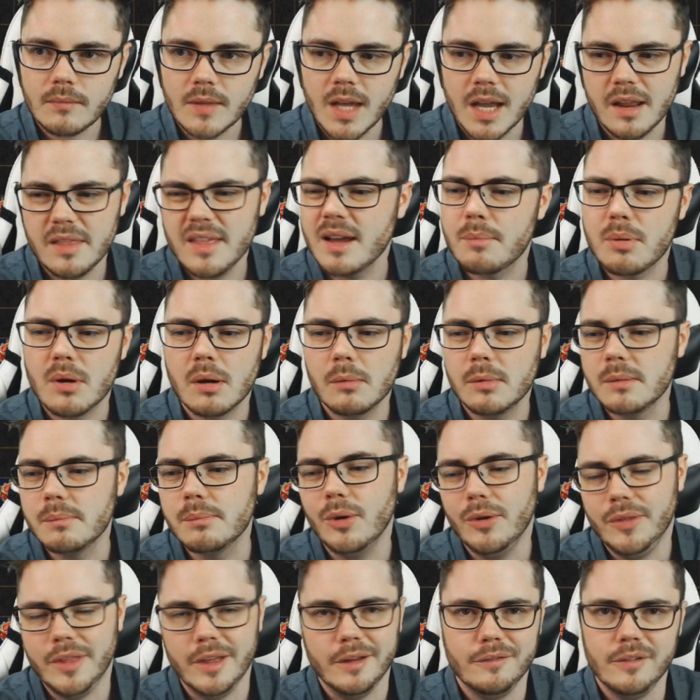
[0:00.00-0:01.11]
And I think I probably
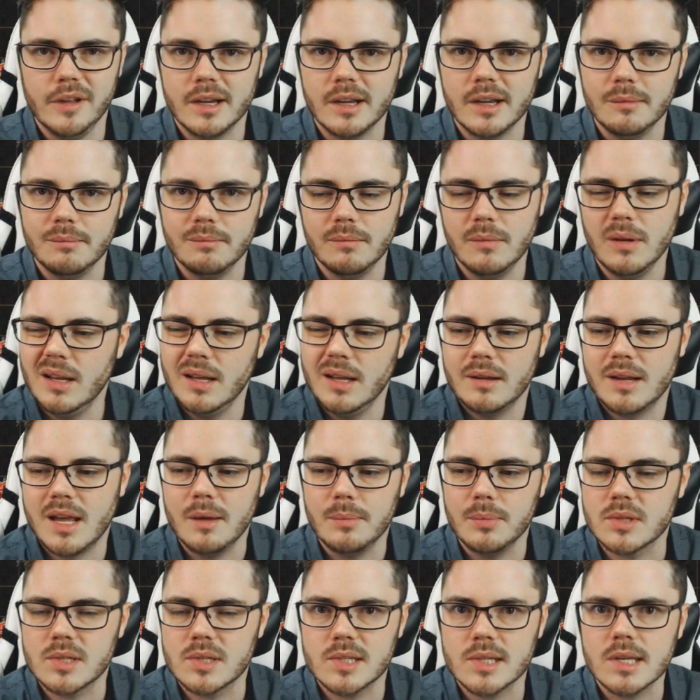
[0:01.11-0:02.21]
bought that for like a
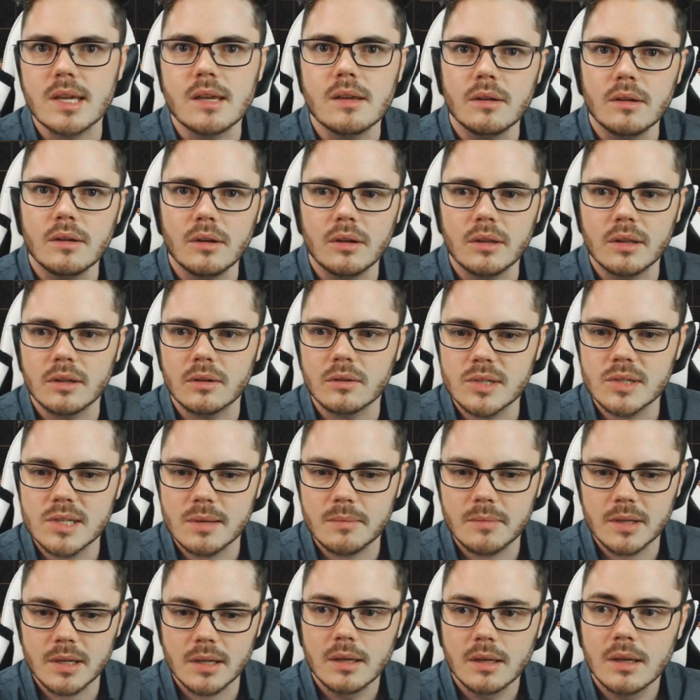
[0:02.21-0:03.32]
couple C earlier or
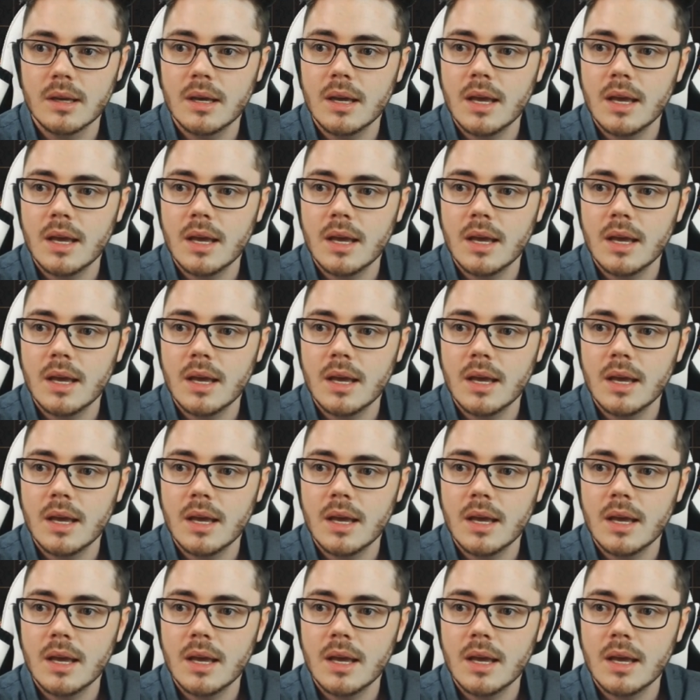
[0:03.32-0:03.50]
something.